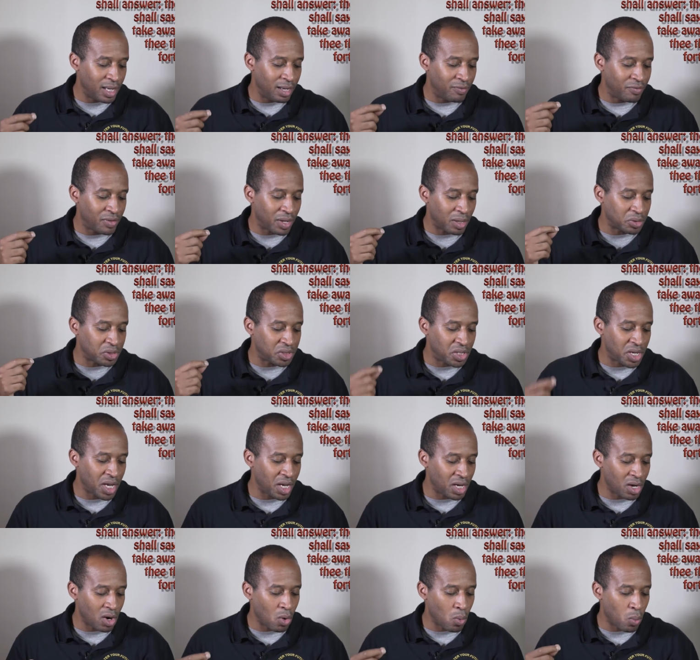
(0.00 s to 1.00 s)
If thou
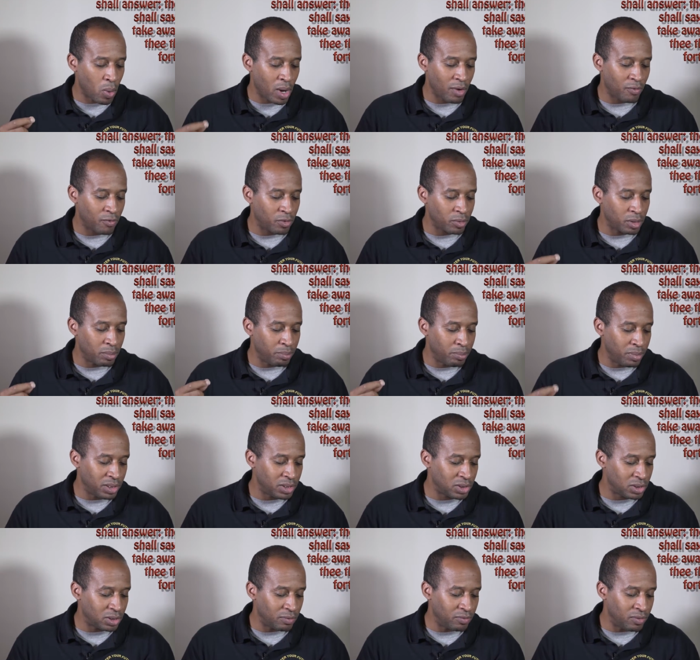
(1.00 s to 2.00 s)
take away from the
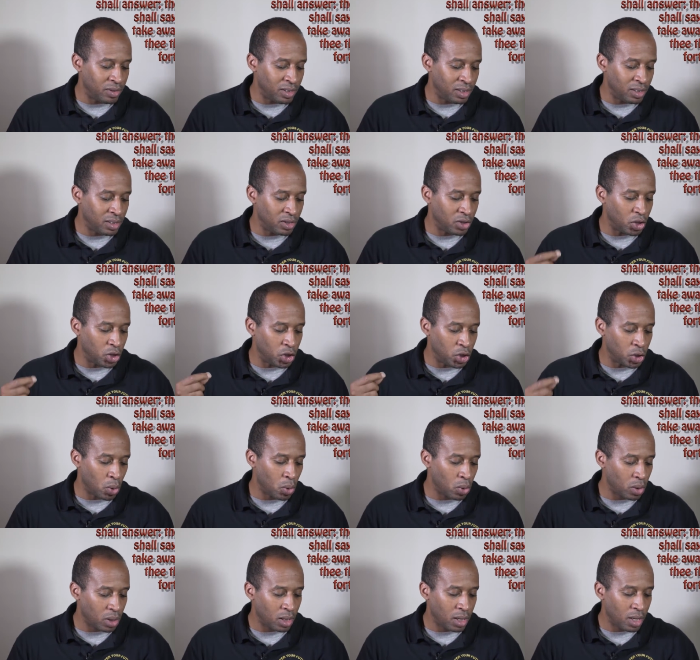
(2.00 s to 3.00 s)
midst of thee the
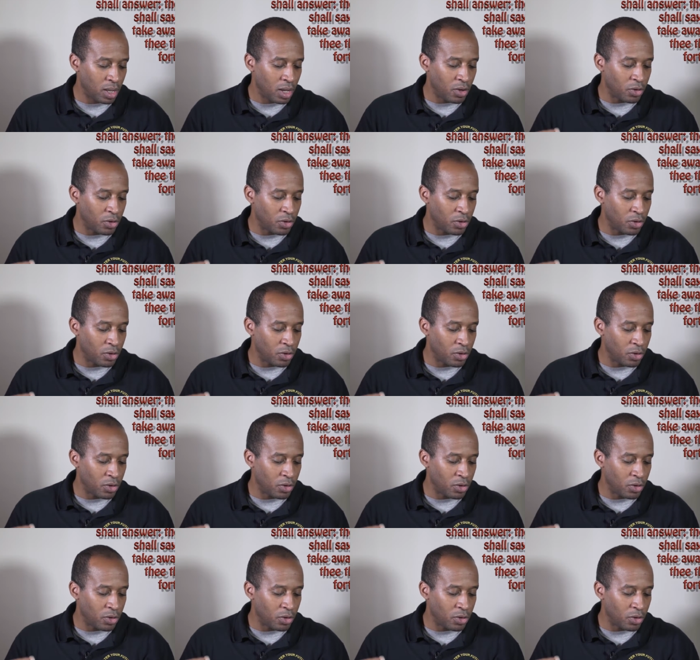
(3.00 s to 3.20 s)
yoke,